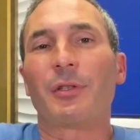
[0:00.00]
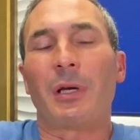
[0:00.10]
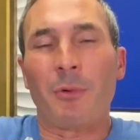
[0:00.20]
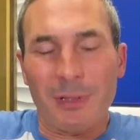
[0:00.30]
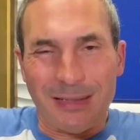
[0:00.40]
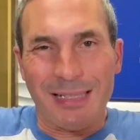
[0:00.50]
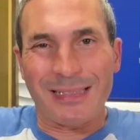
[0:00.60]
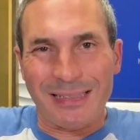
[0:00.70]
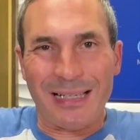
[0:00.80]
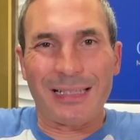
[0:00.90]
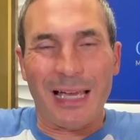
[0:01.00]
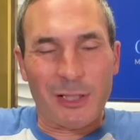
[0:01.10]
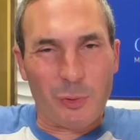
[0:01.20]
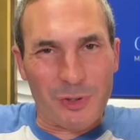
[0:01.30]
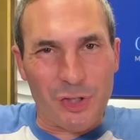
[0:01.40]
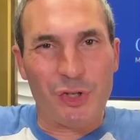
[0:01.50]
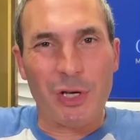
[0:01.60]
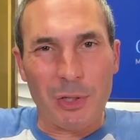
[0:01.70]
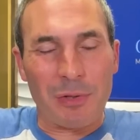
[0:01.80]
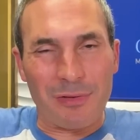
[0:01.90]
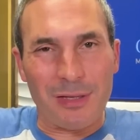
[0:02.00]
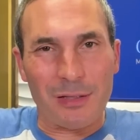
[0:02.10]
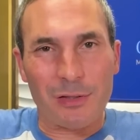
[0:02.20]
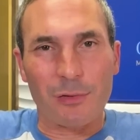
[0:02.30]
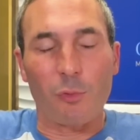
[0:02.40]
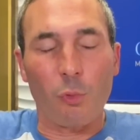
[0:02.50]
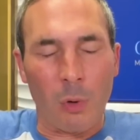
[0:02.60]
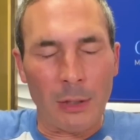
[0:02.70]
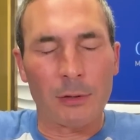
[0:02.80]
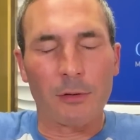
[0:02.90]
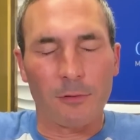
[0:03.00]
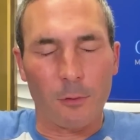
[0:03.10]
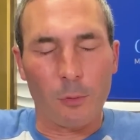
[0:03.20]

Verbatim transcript: So I want to take tonight, I just want to share this wonderful,